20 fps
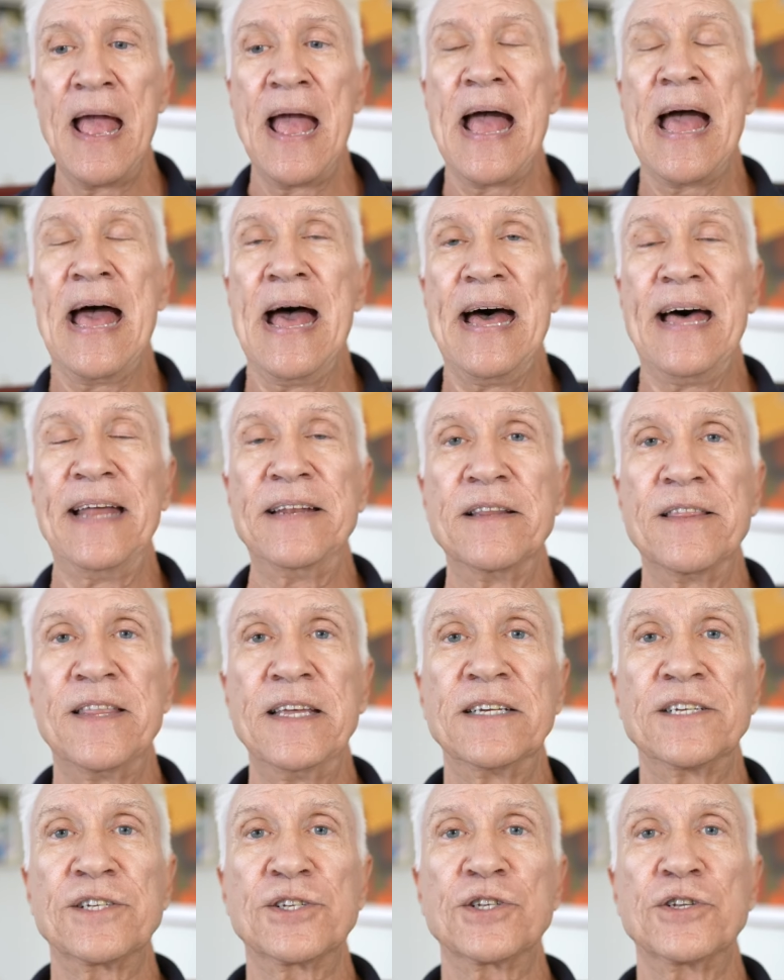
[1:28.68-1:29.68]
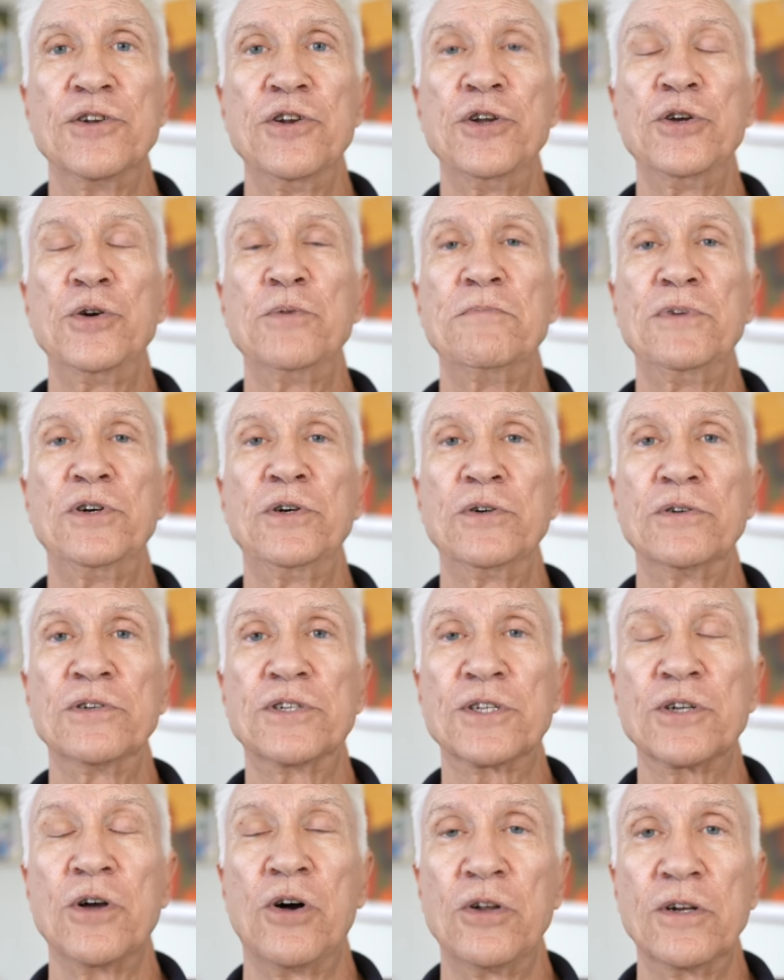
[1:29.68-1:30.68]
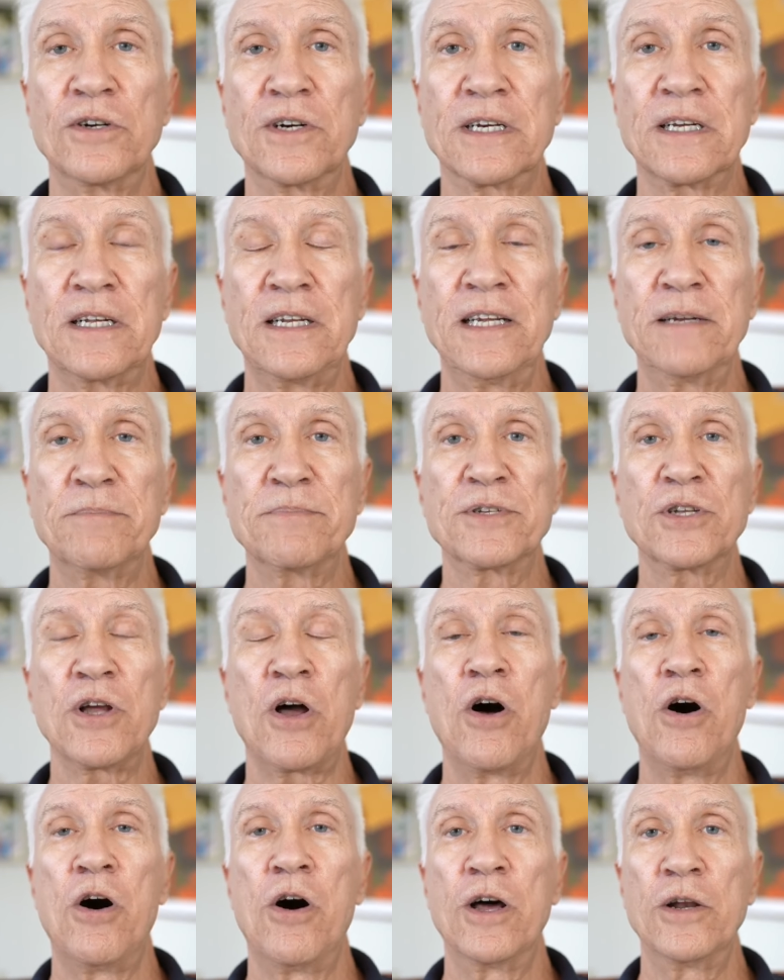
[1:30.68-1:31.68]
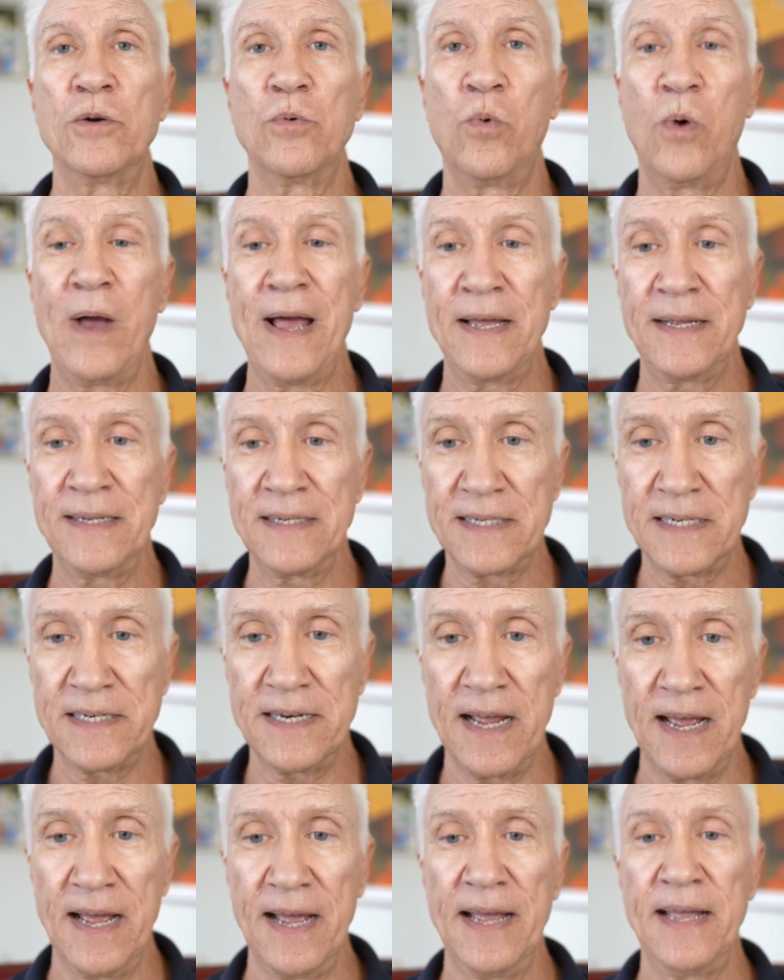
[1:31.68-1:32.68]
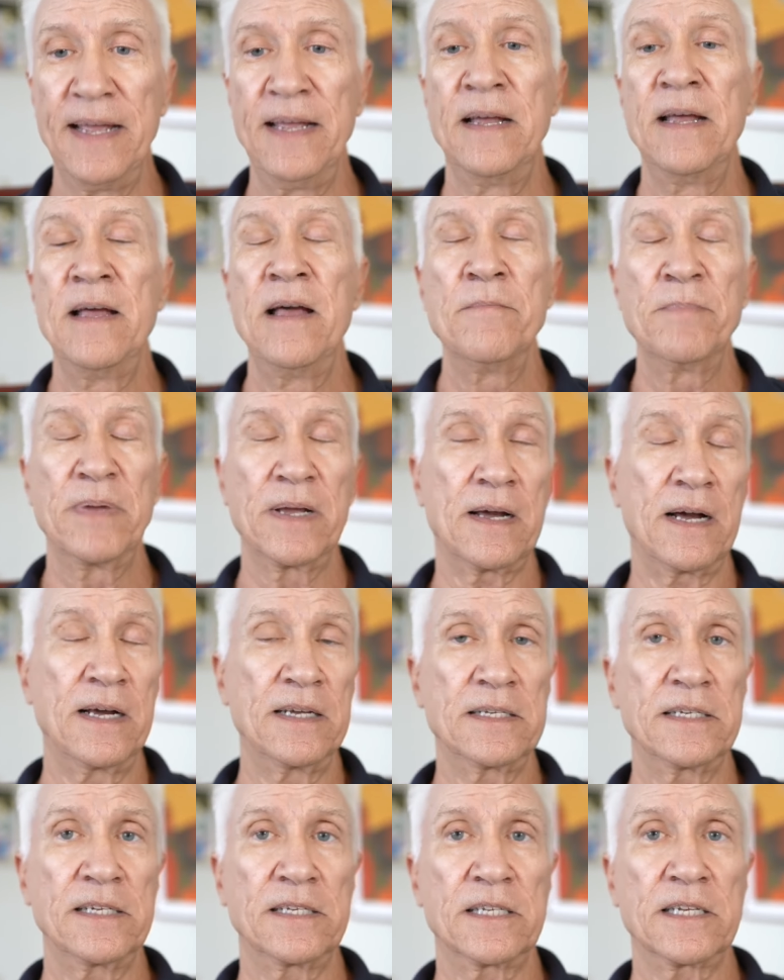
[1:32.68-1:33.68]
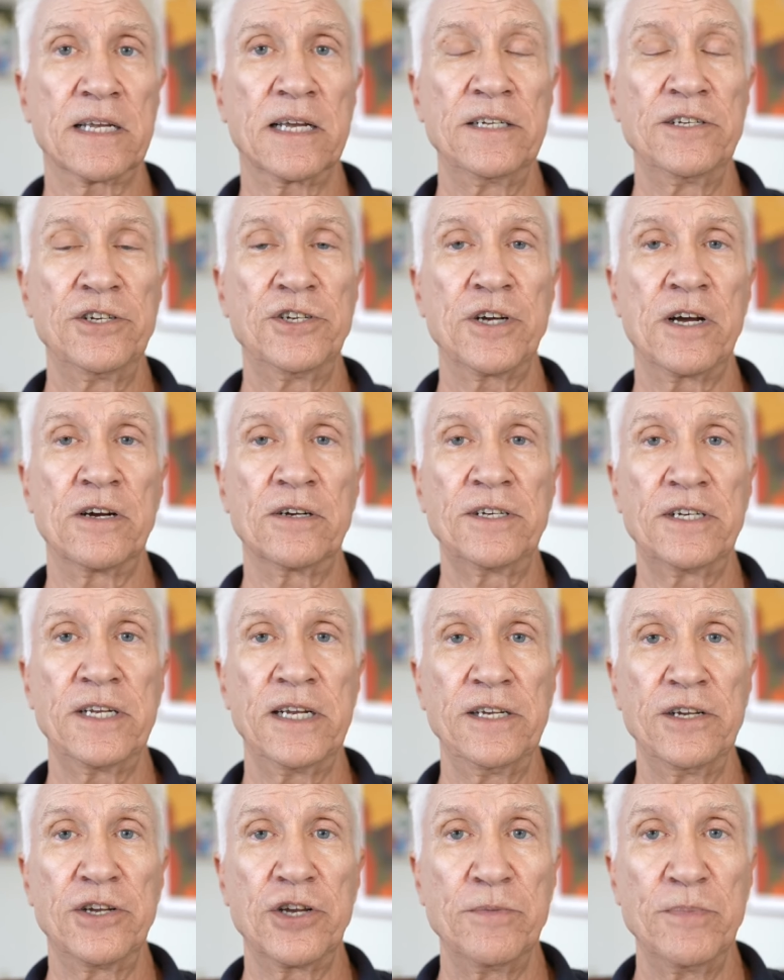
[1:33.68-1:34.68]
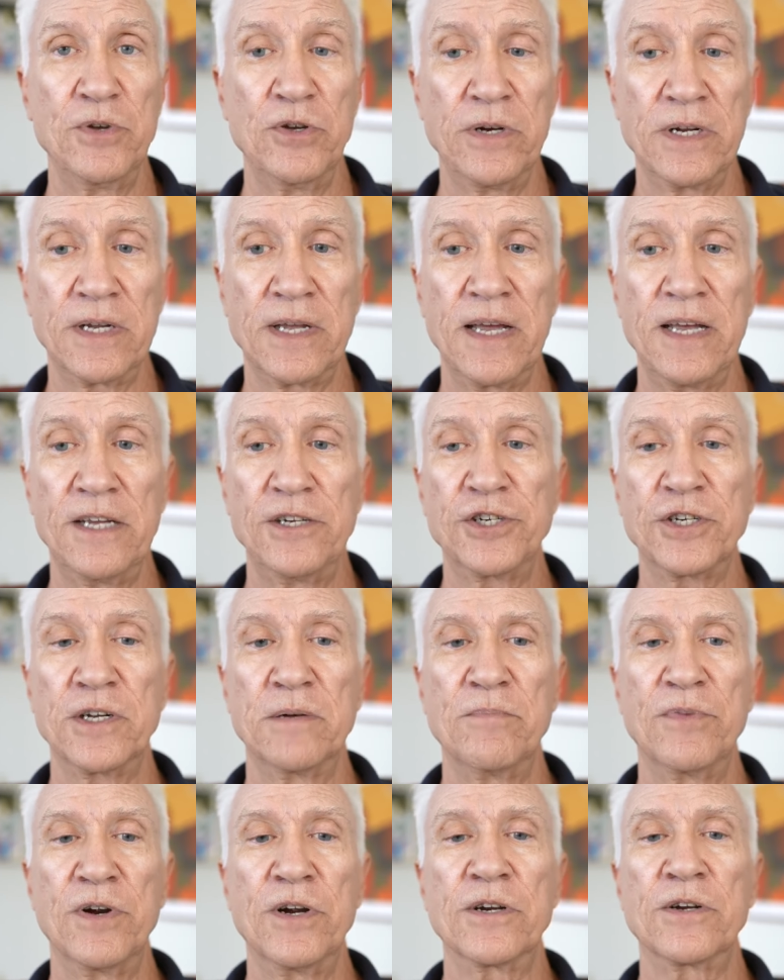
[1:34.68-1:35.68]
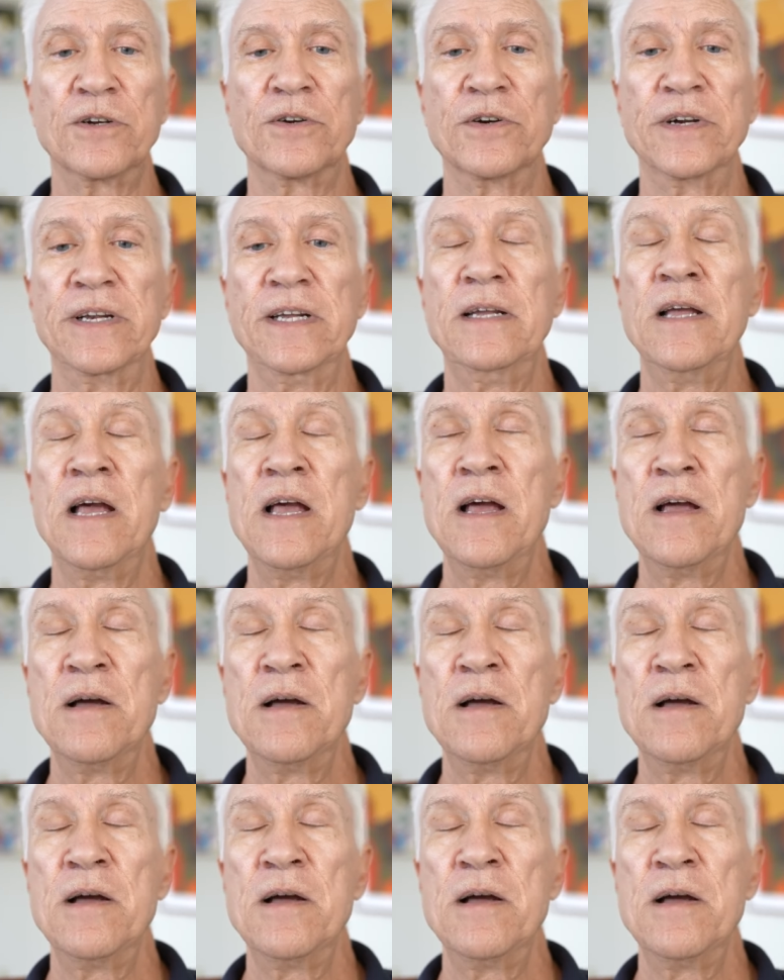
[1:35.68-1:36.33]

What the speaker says: And this new moon solar eclipse on Wednesday, because it's conjuncting communication Mercury,